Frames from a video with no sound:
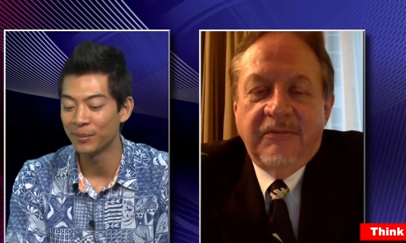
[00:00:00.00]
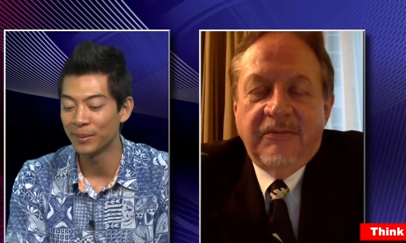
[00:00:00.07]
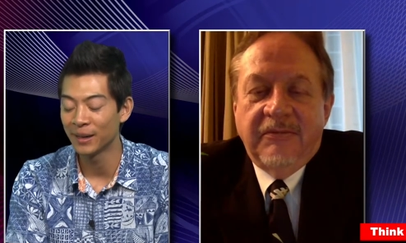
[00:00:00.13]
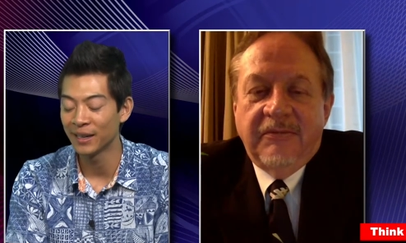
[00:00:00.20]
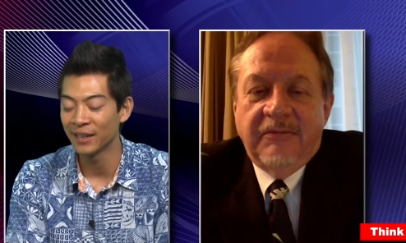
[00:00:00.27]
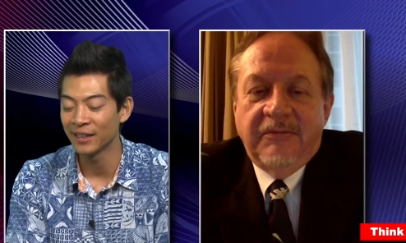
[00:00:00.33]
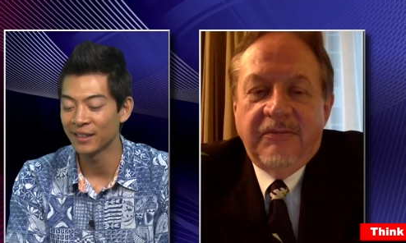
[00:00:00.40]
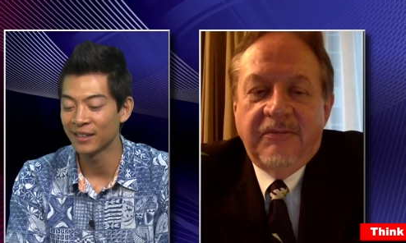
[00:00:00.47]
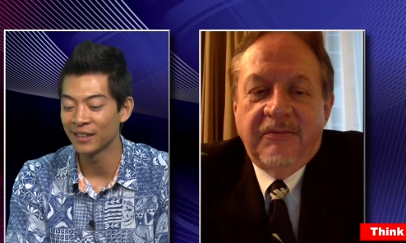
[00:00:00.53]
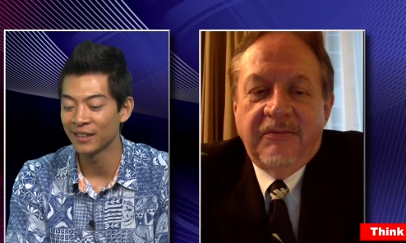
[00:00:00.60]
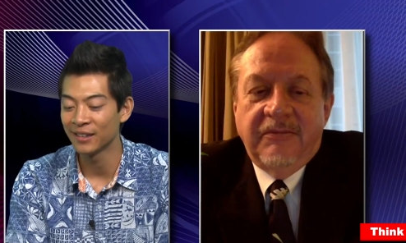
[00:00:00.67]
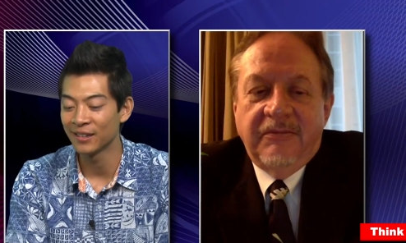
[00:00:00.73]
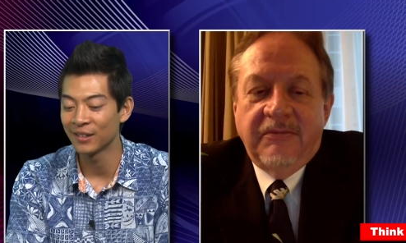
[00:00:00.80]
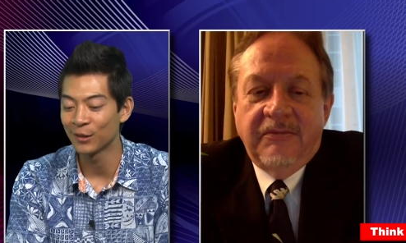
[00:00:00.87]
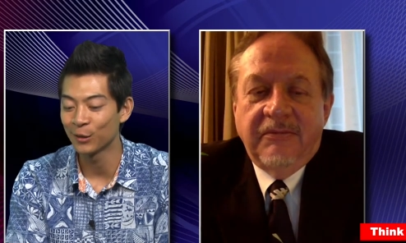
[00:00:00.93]
Speaker 1: by
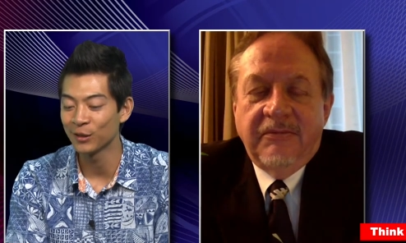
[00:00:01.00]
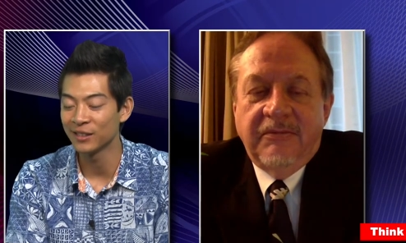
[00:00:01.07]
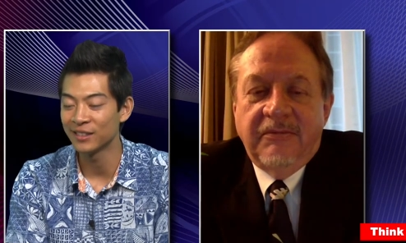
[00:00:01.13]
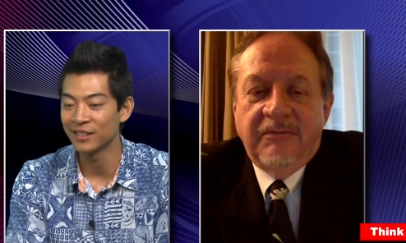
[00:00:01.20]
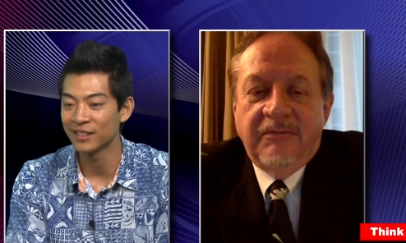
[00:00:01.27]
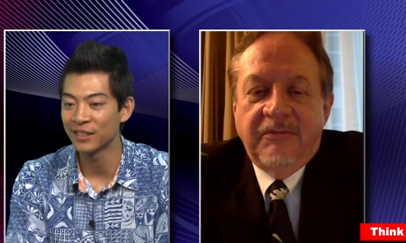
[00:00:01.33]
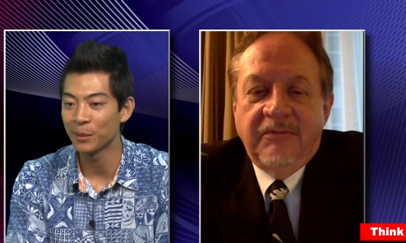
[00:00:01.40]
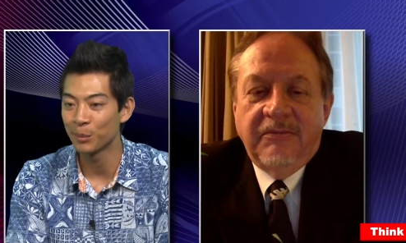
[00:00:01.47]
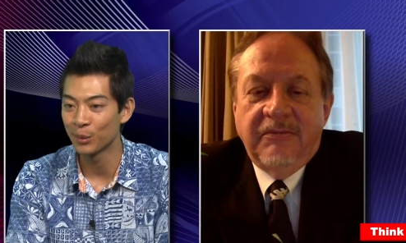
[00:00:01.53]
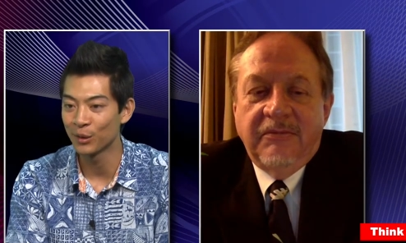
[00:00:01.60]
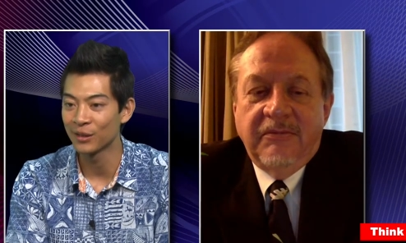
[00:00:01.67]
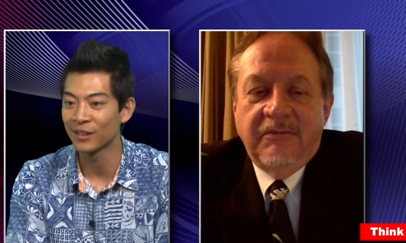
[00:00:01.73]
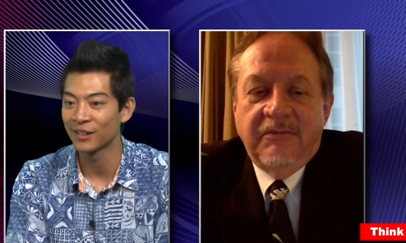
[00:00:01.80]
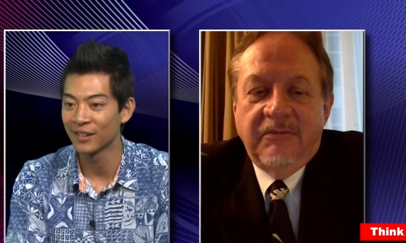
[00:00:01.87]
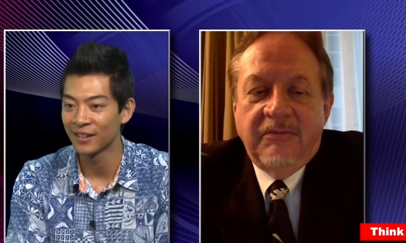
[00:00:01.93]
uh, early
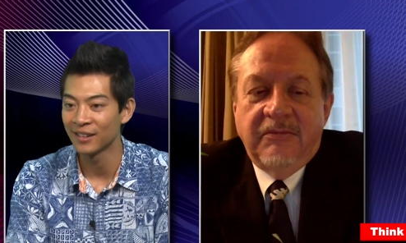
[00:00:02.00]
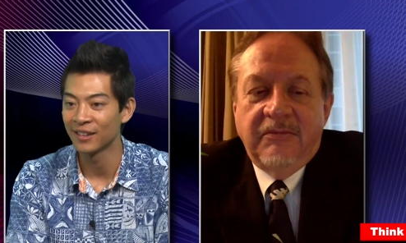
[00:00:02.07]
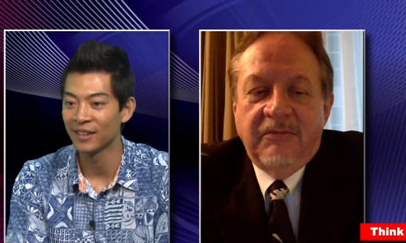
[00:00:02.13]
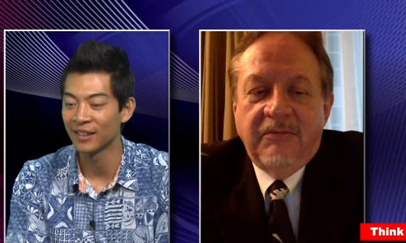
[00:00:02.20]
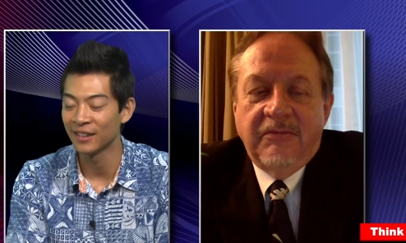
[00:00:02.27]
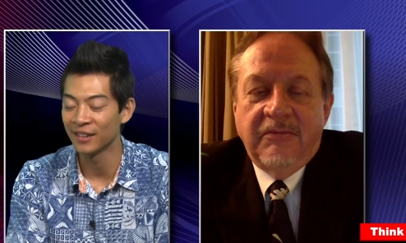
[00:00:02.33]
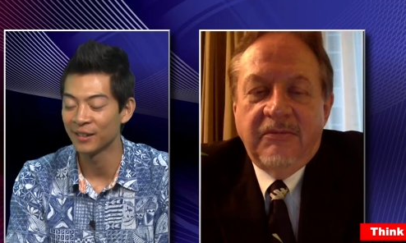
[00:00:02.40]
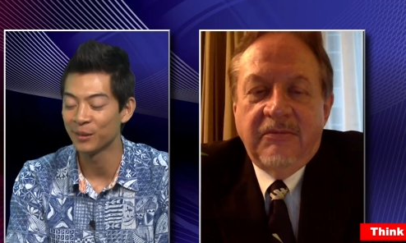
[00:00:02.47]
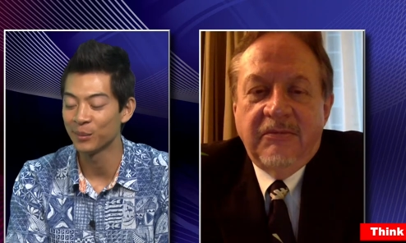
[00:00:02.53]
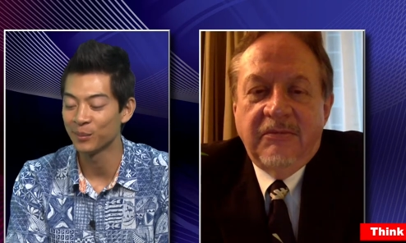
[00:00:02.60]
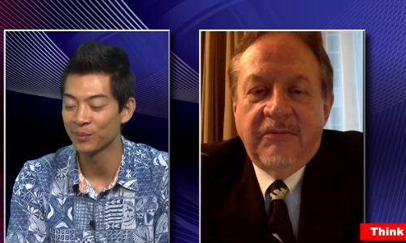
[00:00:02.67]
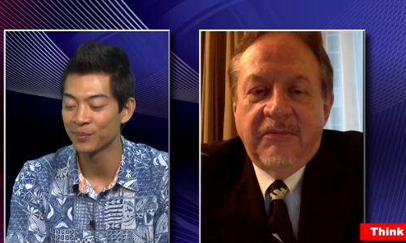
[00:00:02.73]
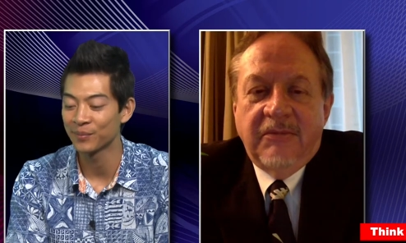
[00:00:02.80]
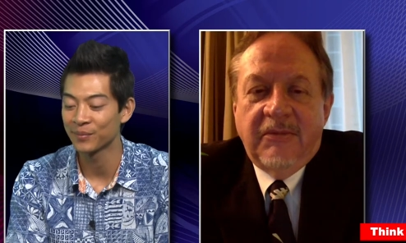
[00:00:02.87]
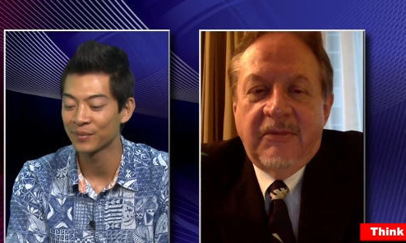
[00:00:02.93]
December,
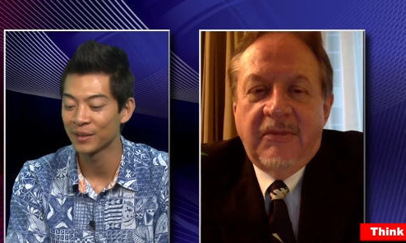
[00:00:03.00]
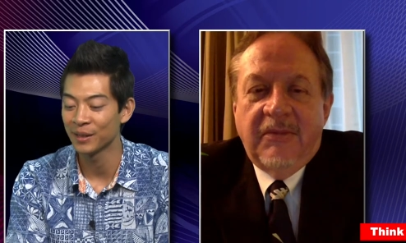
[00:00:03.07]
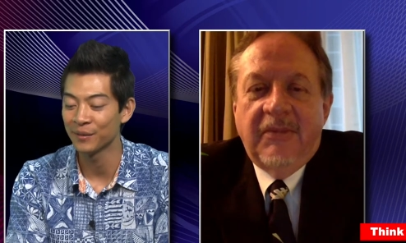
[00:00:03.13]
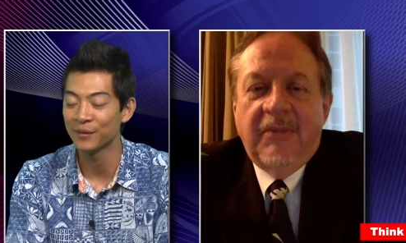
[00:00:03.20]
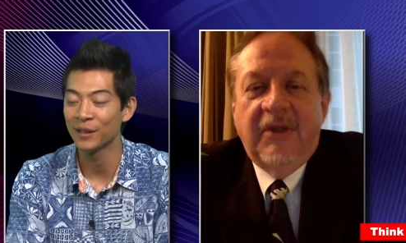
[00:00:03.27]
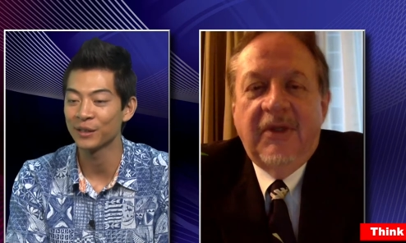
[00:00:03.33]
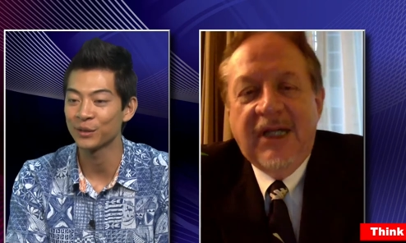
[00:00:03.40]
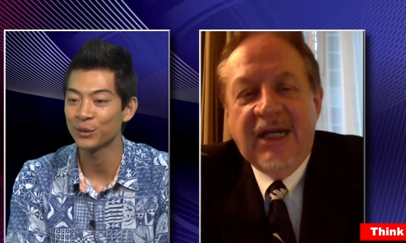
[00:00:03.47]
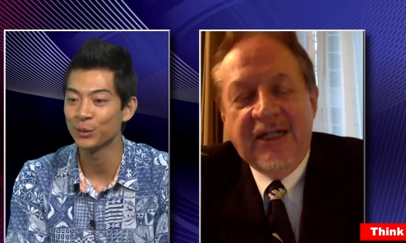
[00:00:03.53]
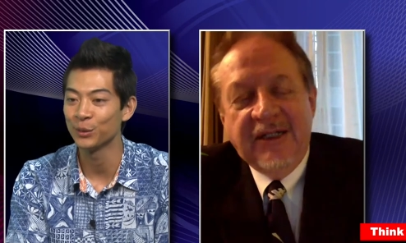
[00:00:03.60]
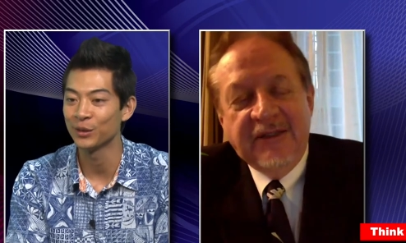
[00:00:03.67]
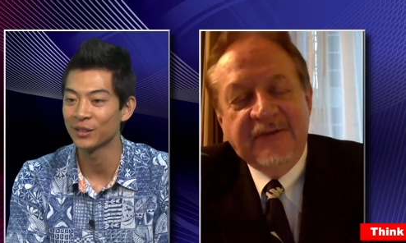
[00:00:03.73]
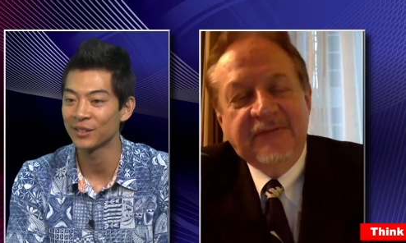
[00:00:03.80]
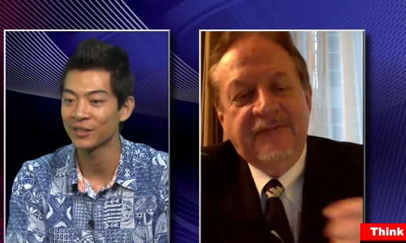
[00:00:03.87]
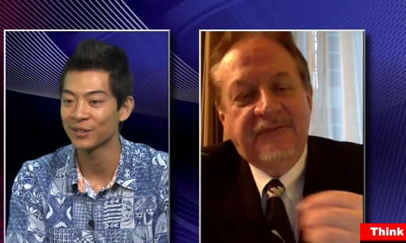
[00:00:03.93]
um, if not okay.
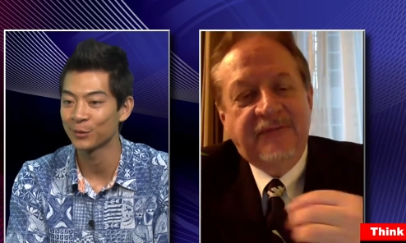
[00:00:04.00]
sooner.